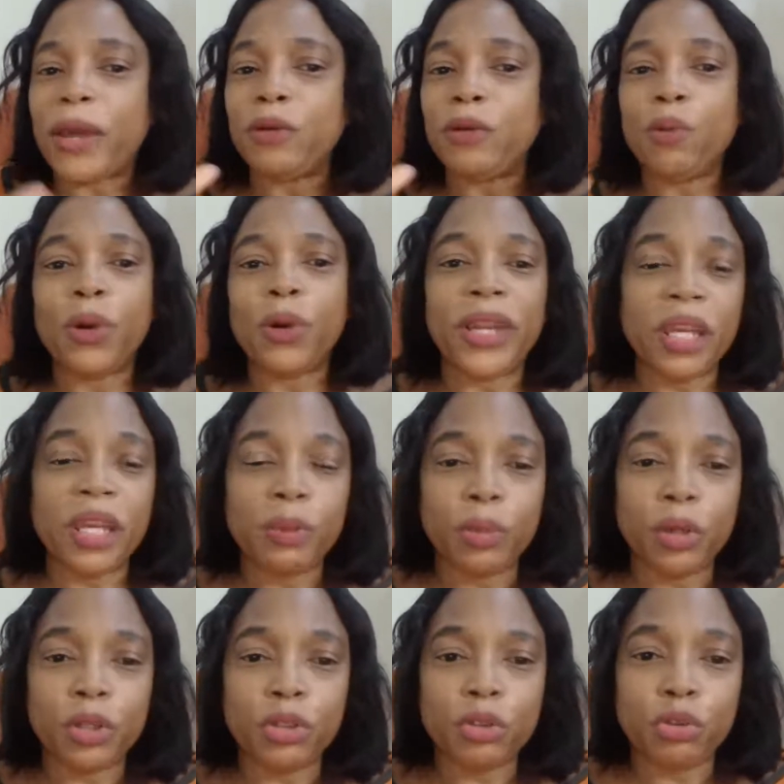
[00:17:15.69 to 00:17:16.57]
I don't want
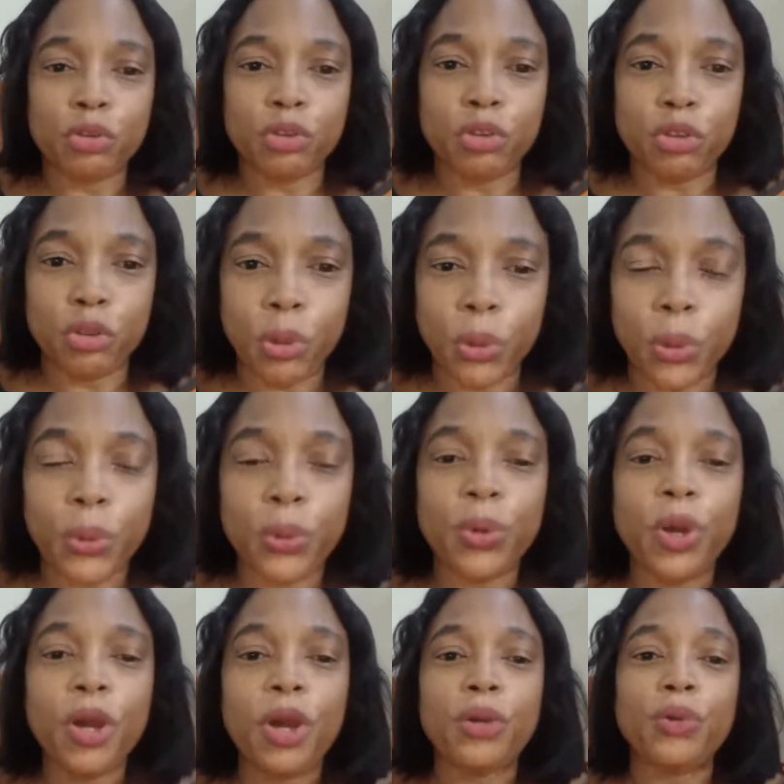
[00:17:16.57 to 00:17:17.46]
anybody to
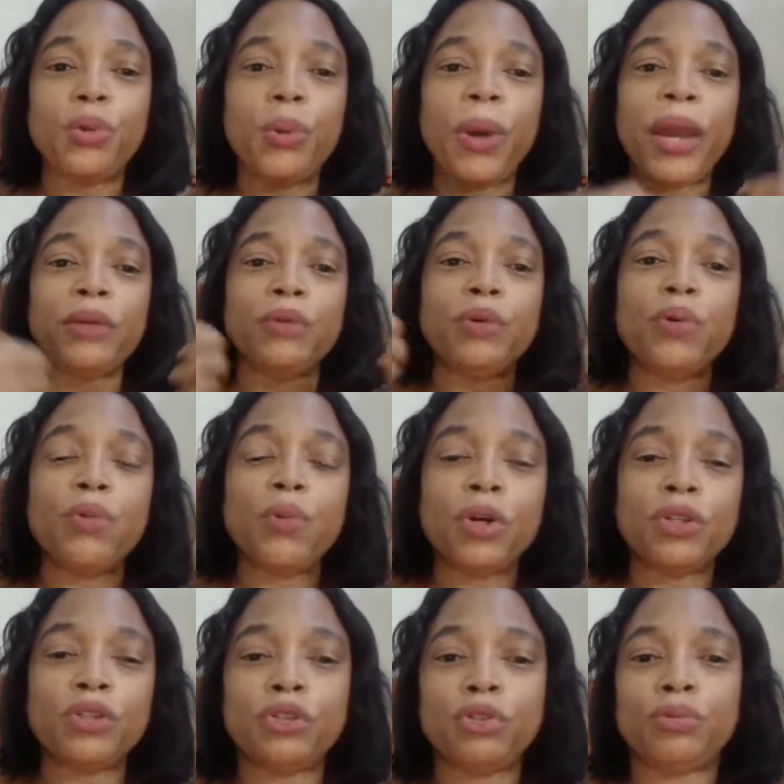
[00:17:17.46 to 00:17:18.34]
know, no, I don't
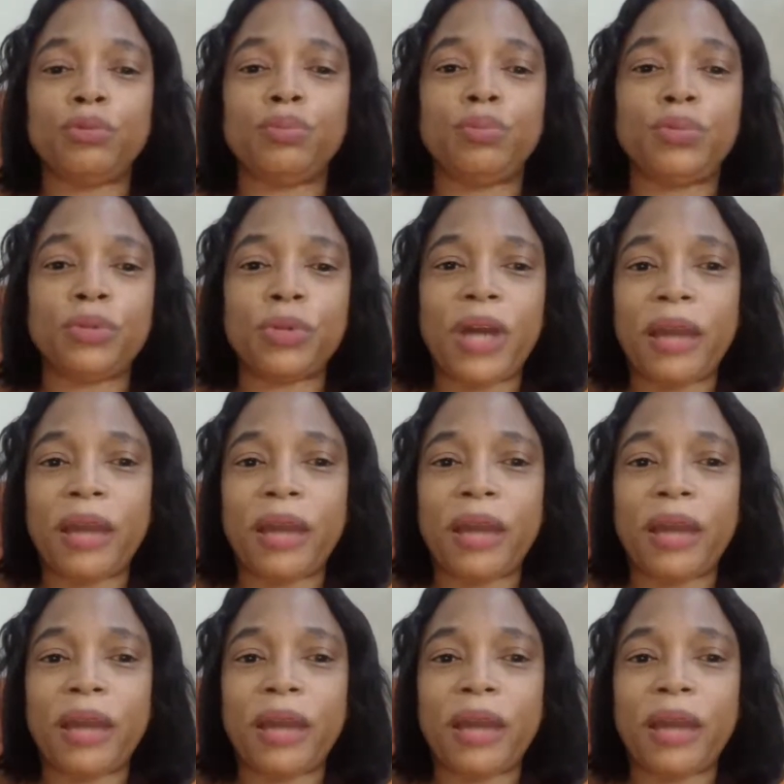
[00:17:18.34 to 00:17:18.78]
want to,